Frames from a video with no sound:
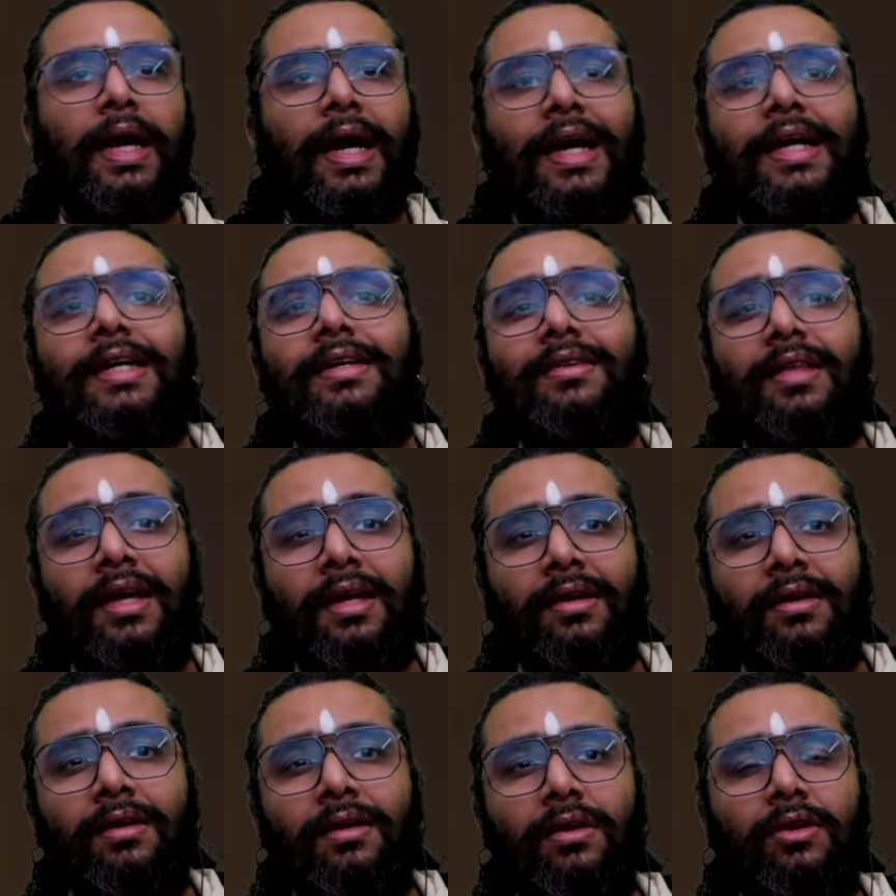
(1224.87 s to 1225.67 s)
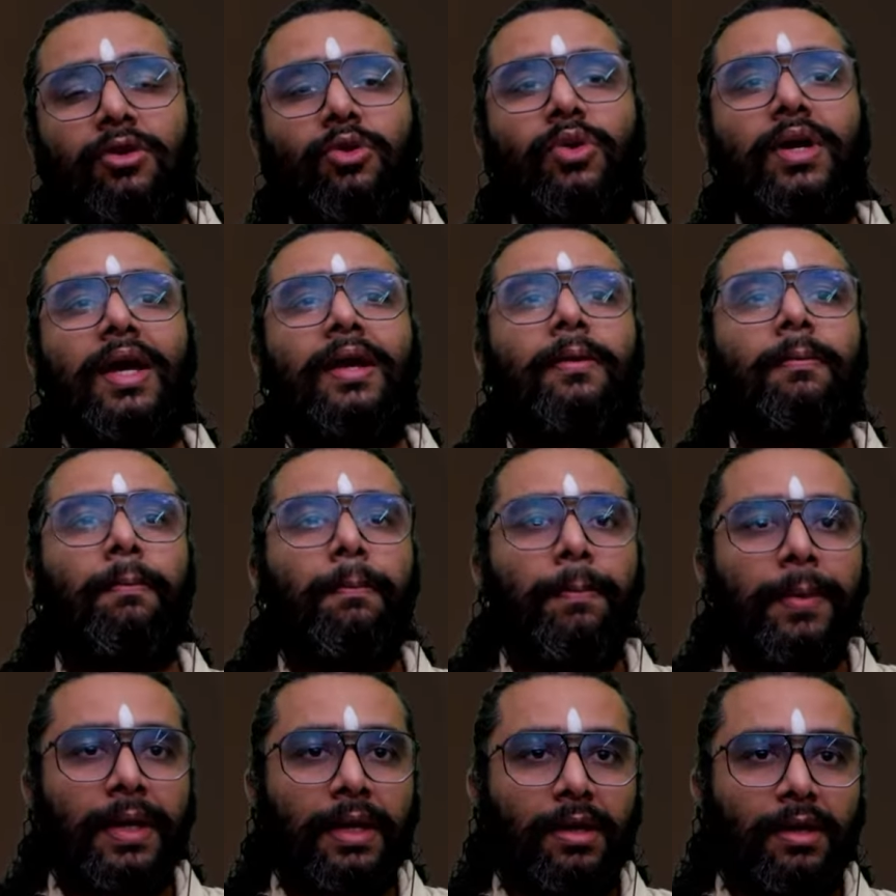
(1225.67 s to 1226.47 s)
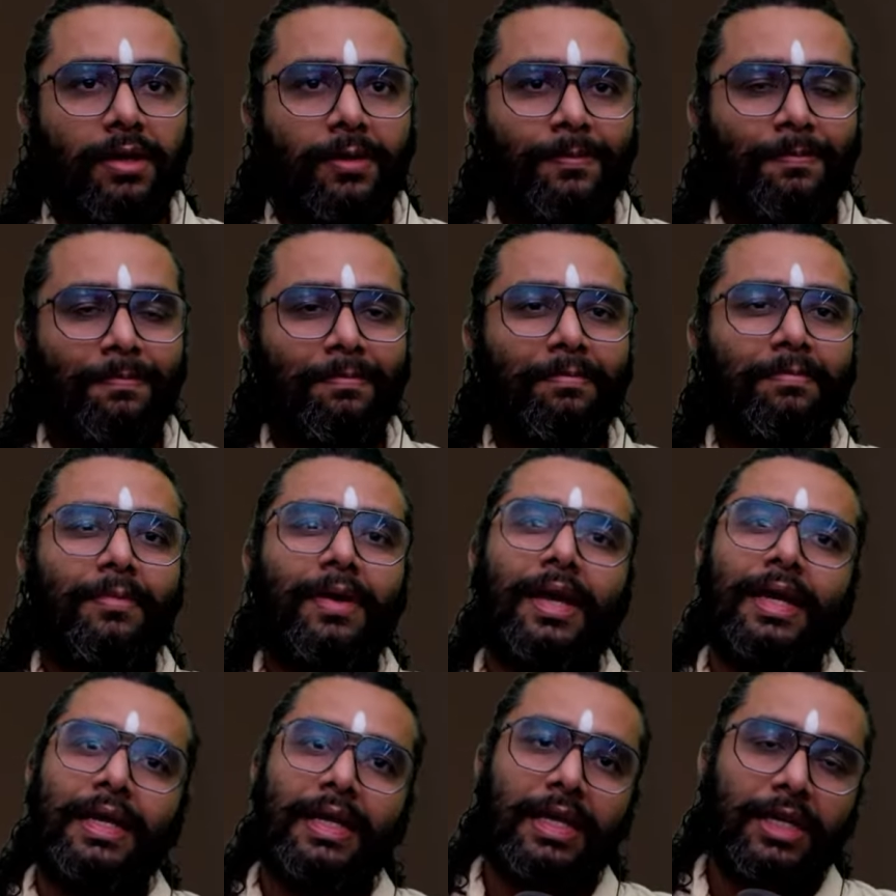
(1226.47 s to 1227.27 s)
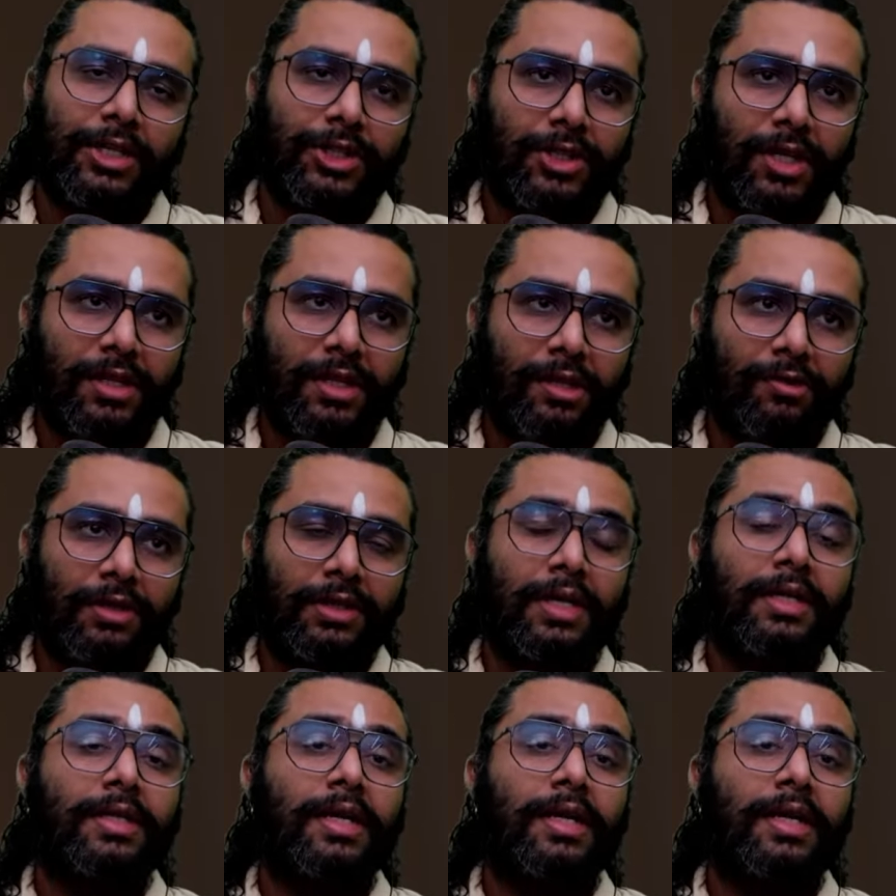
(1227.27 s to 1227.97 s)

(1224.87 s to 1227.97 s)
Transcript: And then you can pick any Ishta Devata.